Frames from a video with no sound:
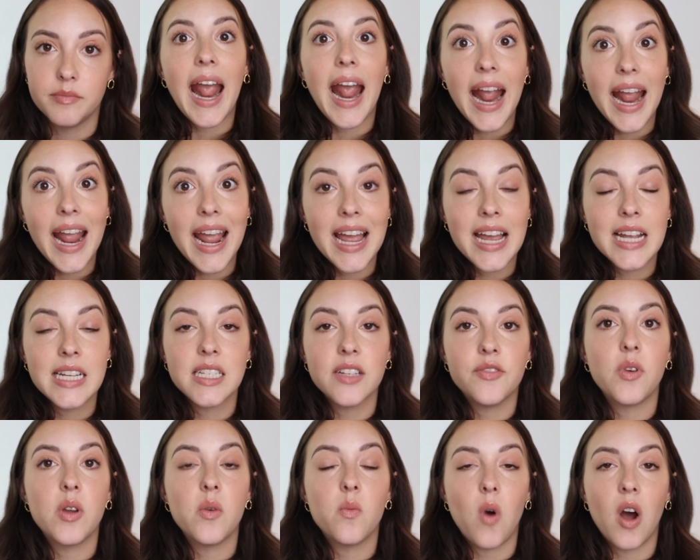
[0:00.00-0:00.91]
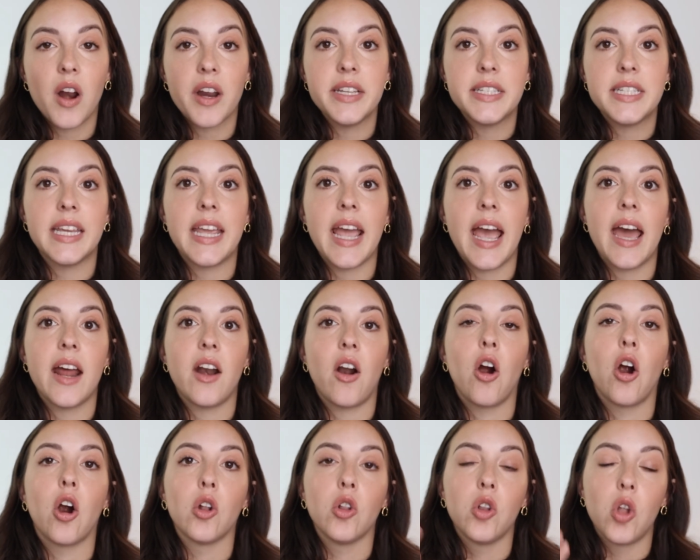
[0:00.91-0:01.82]
And if we wanted to get
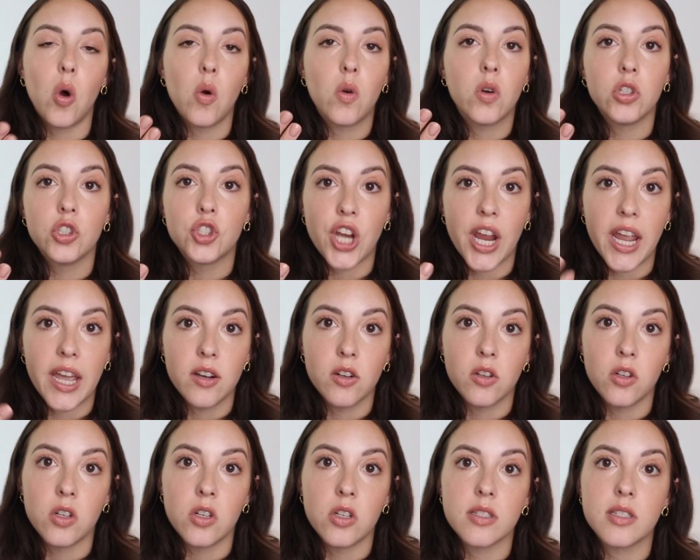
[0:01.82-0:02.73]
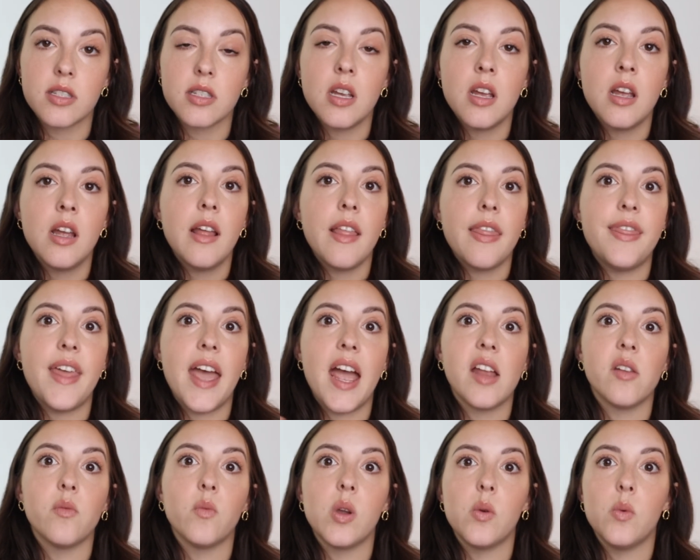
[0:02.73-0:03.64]
our local channels,
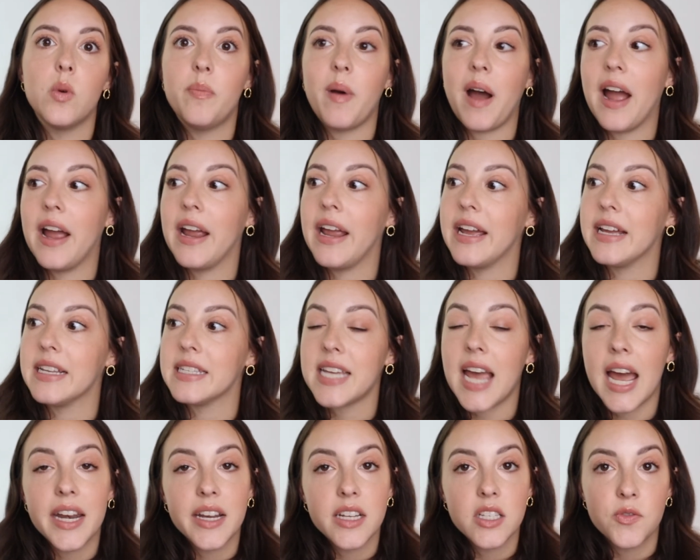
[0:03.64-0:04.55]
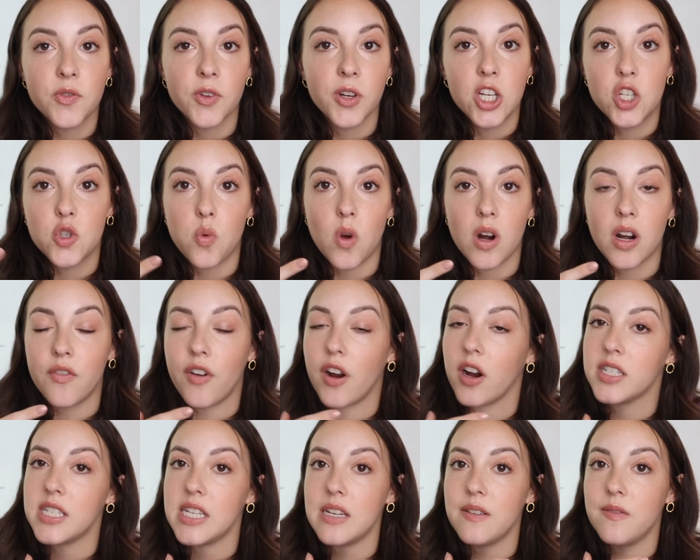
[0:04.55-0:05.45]
then we would buy antennas for each one of
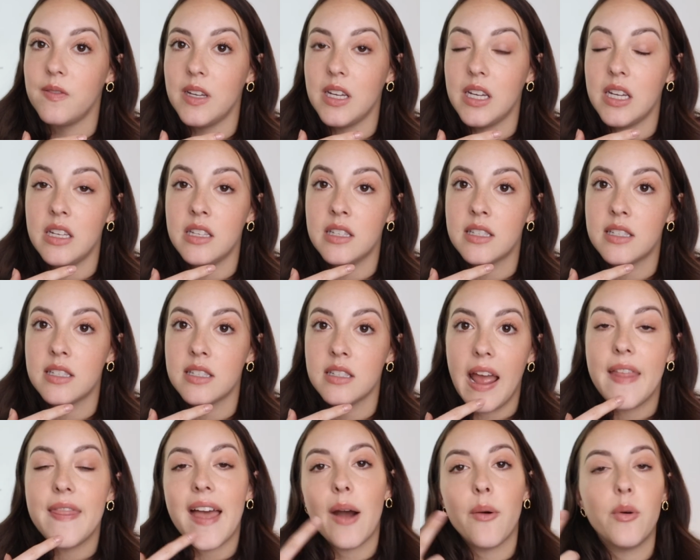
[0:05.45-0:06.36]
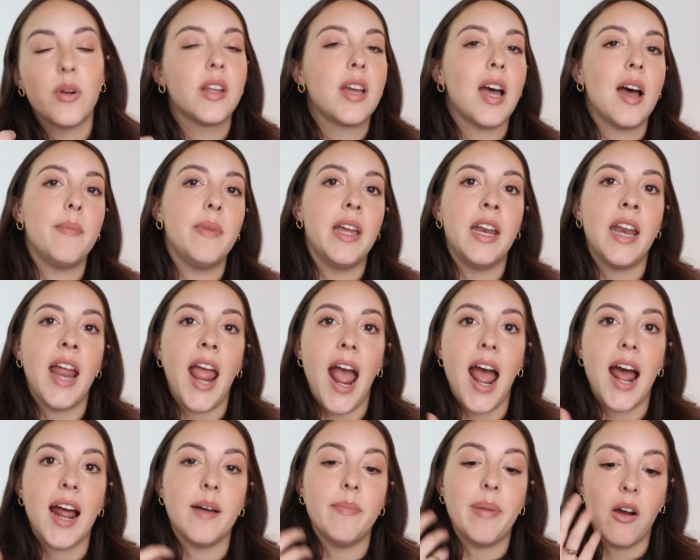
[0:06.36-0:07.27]
our TVs, and that would come in
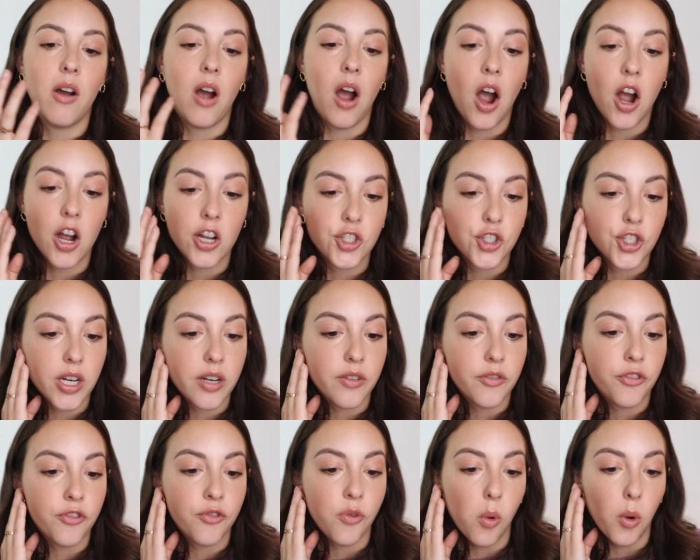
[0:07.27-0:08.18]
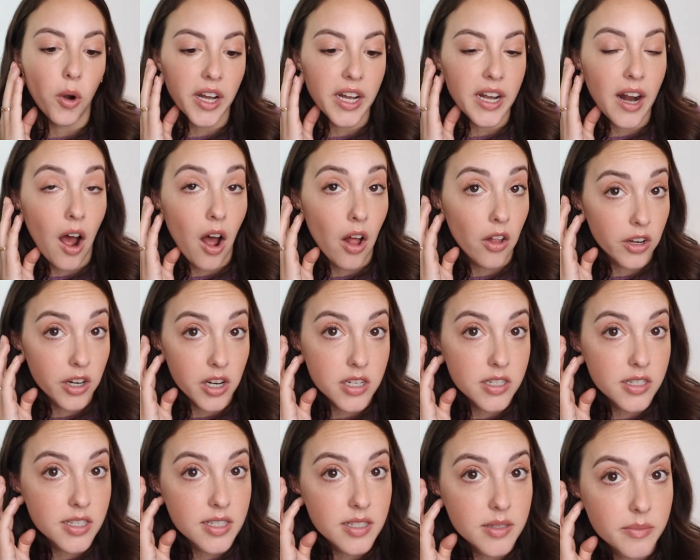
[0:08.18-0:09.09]
at about
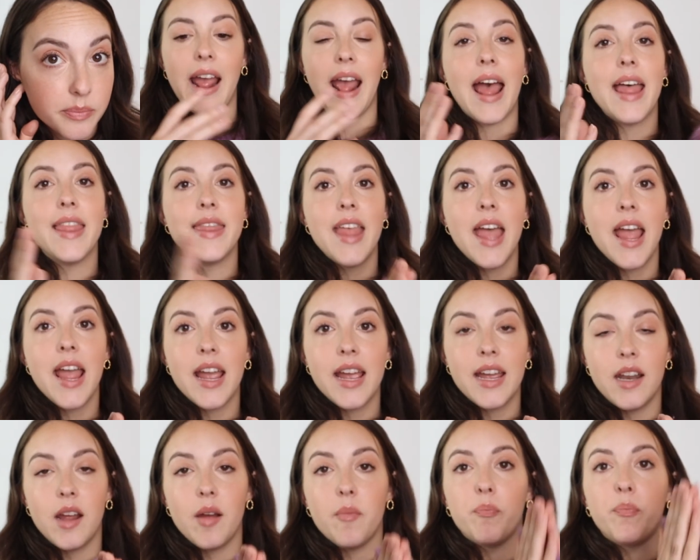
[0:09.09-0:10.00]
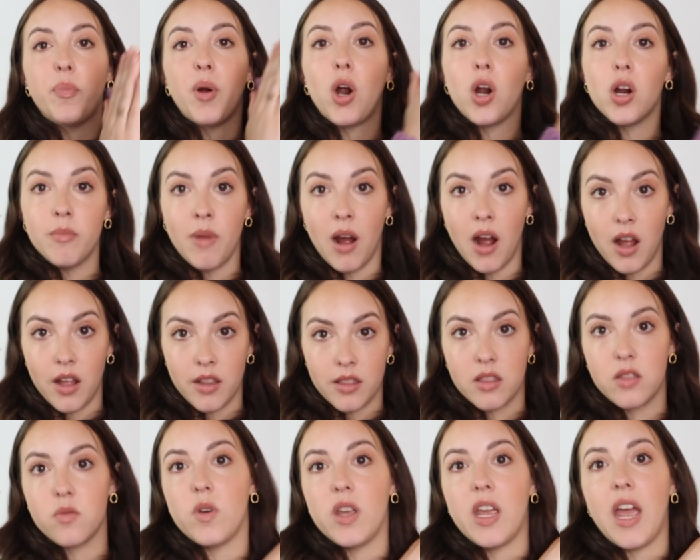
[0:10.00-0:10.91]
$140. And then per
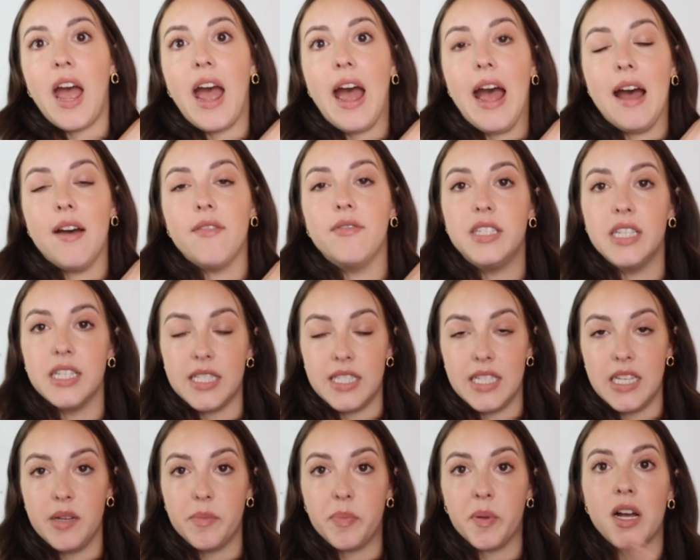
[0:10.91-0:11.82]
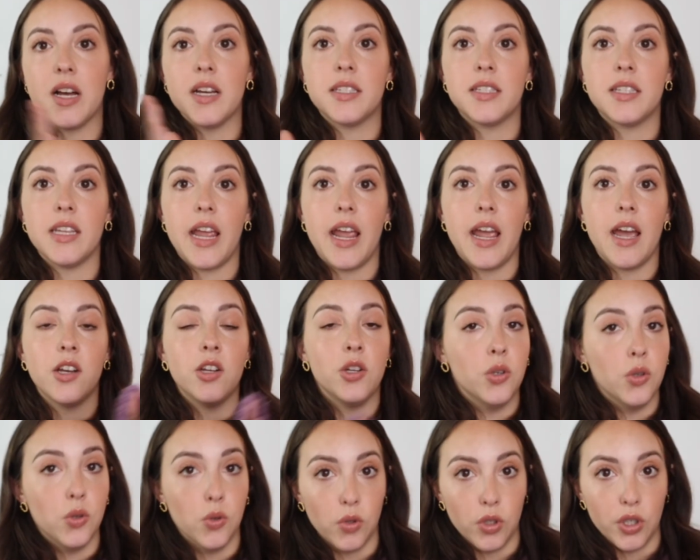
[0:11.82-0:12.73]
month, we have Disney Plus and
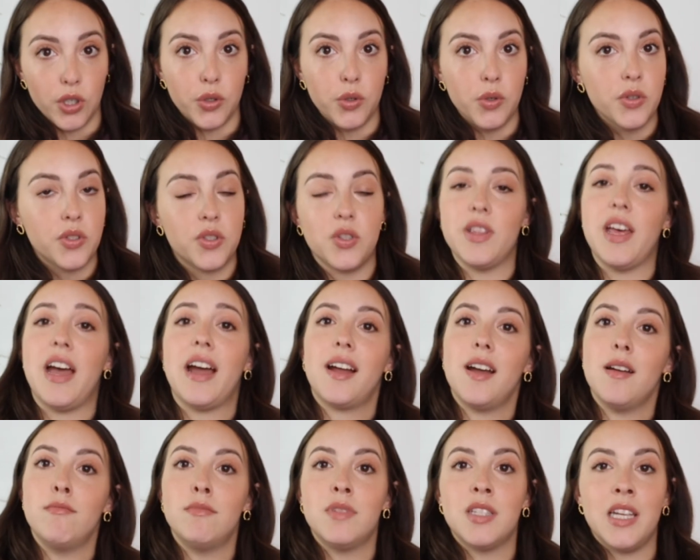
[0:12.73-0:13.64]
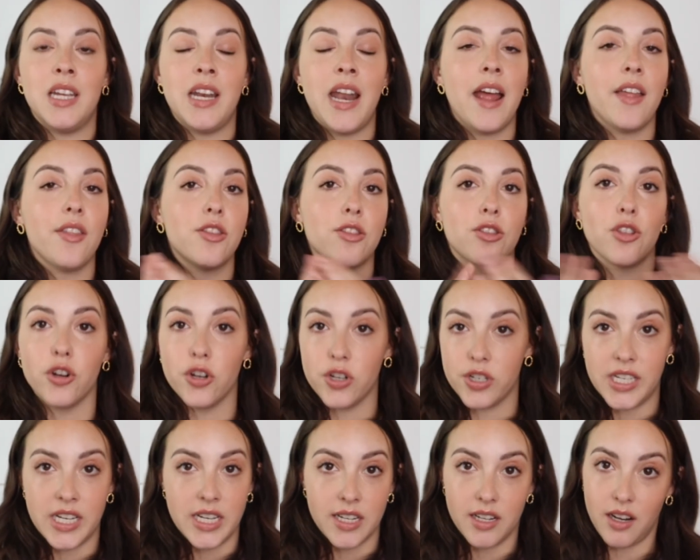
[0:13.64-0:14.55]
Hulu, so that comes in at
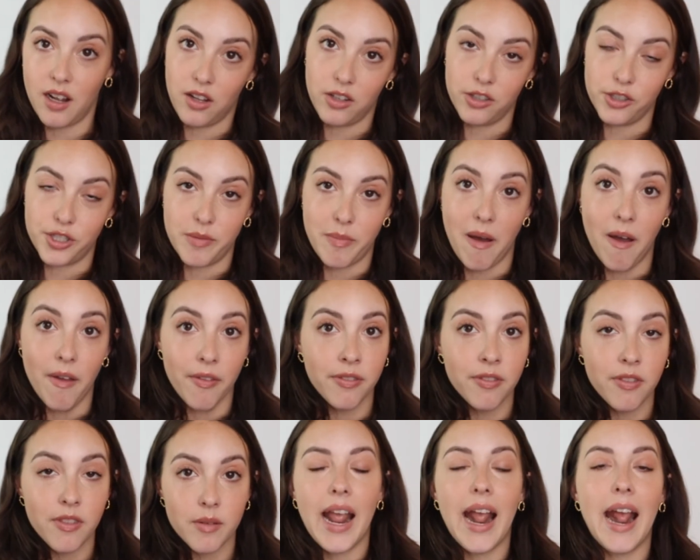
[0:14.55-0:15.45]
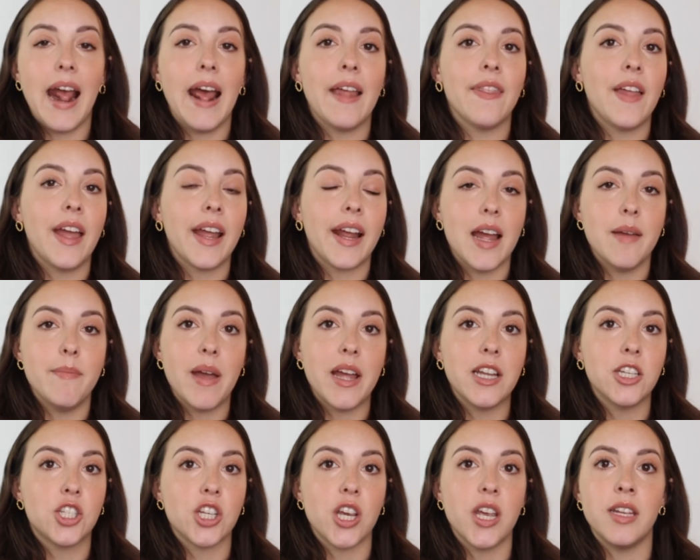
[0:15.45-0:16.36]
$13 a month. And like I
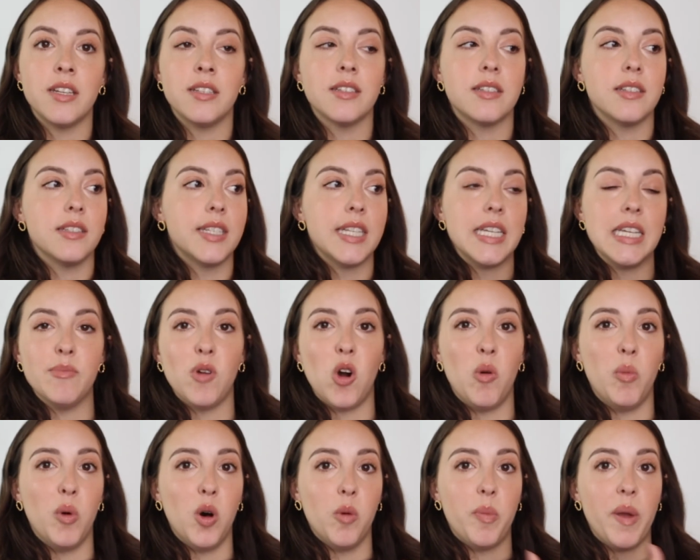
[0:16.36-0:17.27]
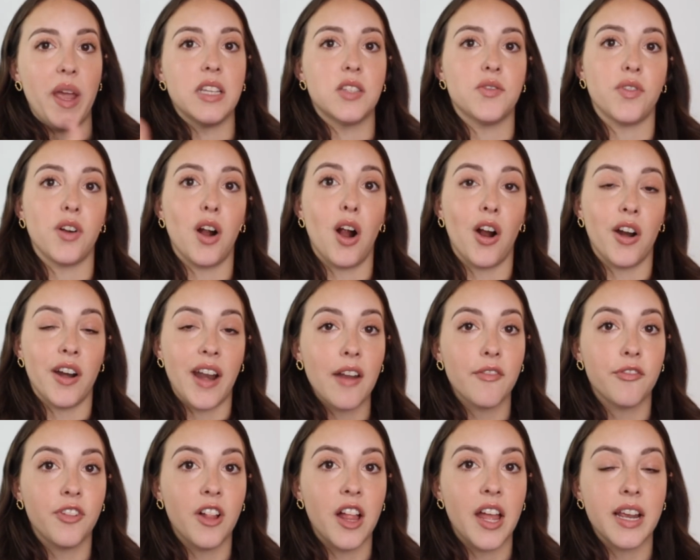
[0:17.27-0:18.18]
mentioned, T-Mobile pays for our
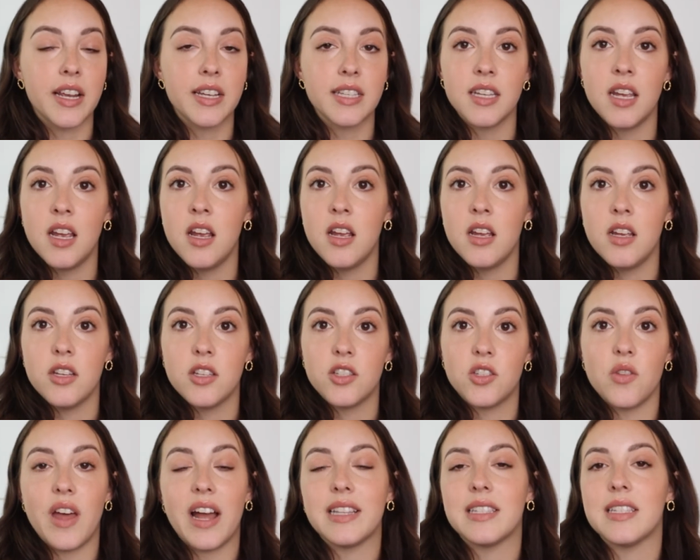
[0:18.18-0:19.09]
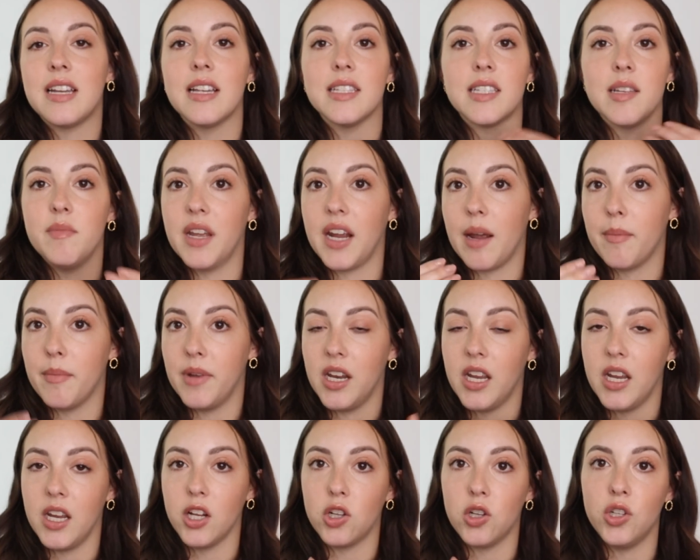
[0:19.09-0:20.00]
Netflix, so that's not something I'm gonna
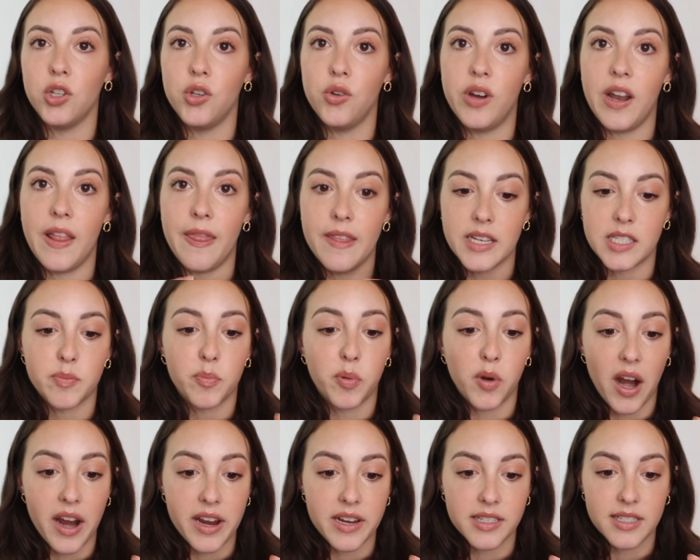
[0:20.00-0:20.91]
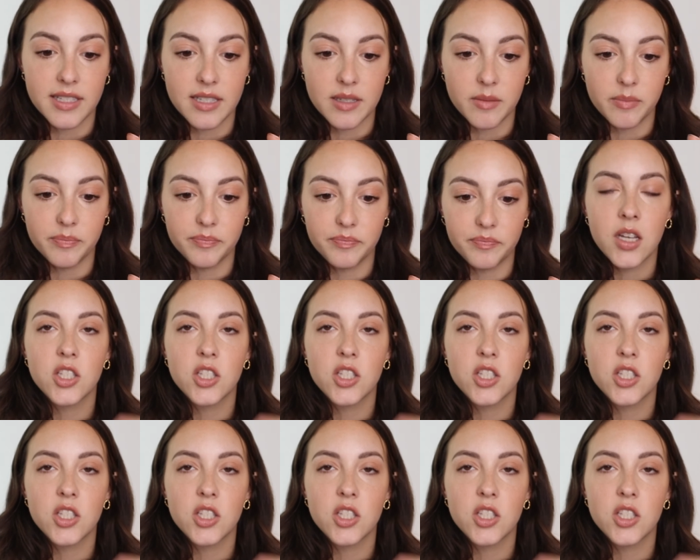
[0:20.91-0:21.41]
include in this price.